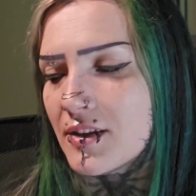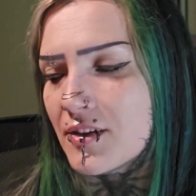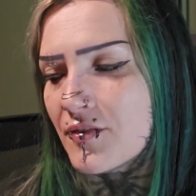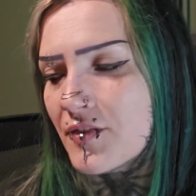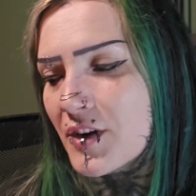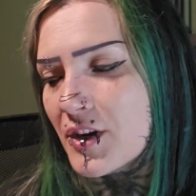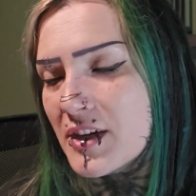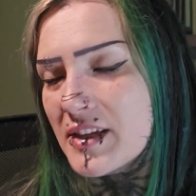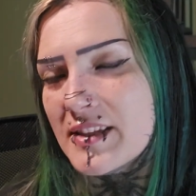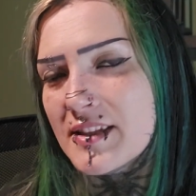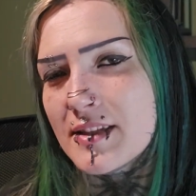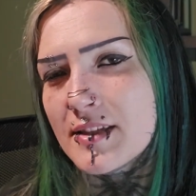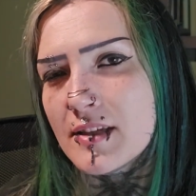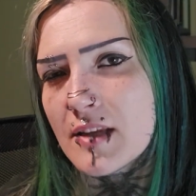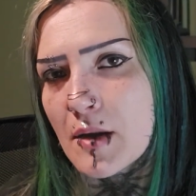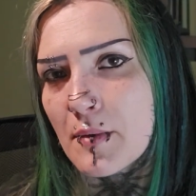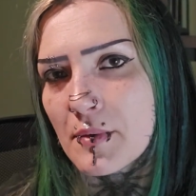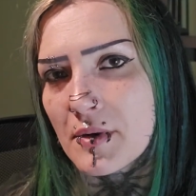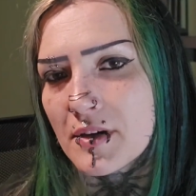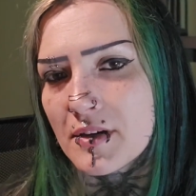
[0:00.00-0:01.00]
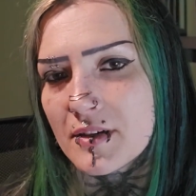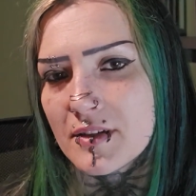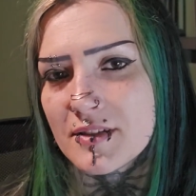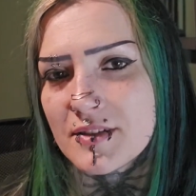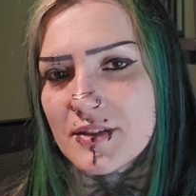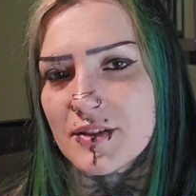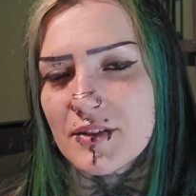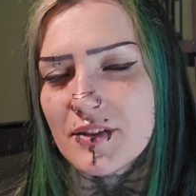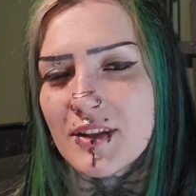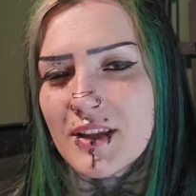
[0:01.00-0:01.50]
They're very stubborn
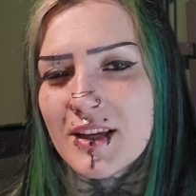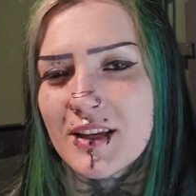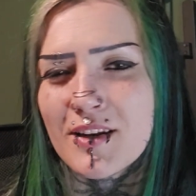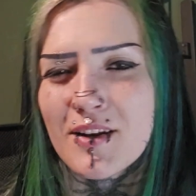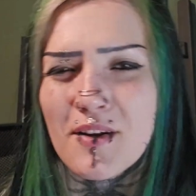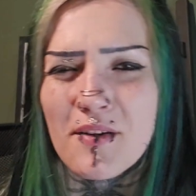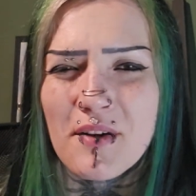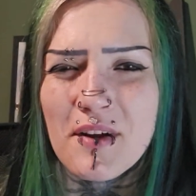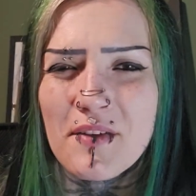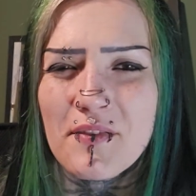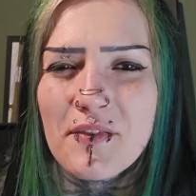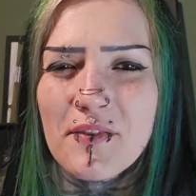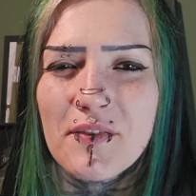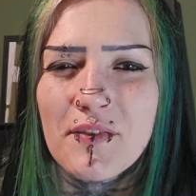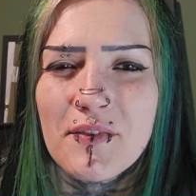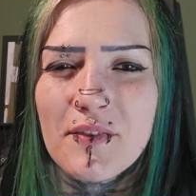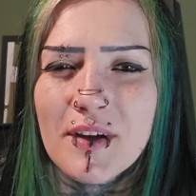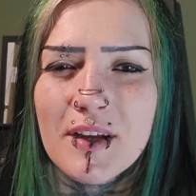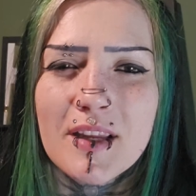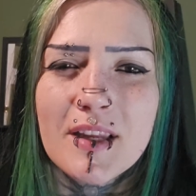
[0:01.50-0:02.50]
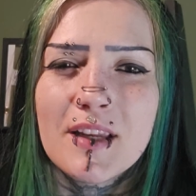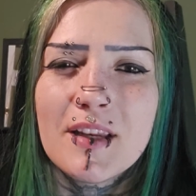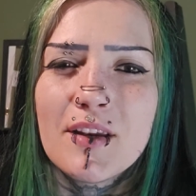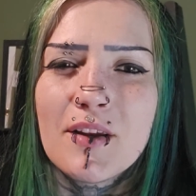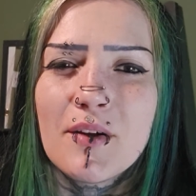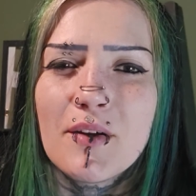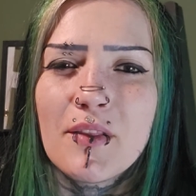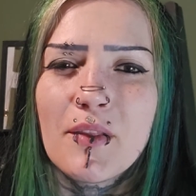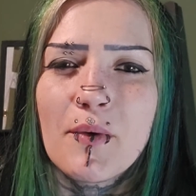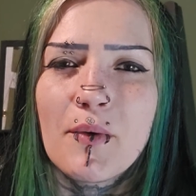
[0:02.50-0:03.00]
because they're like, no, I fucking
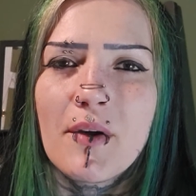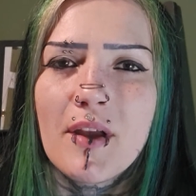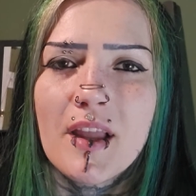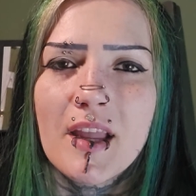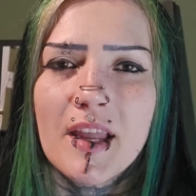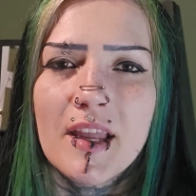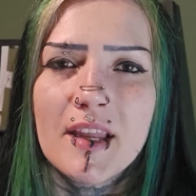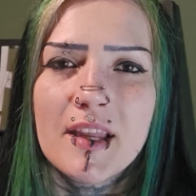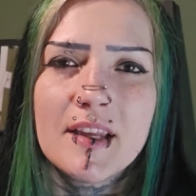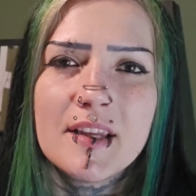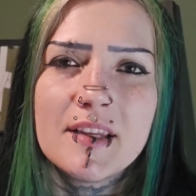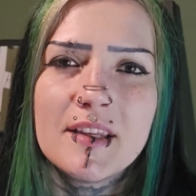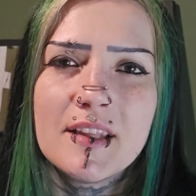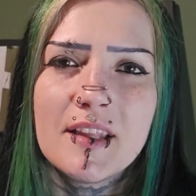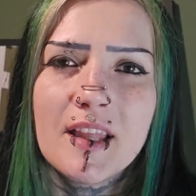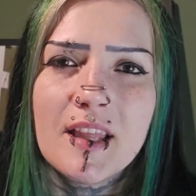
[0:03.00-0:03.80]
know the way.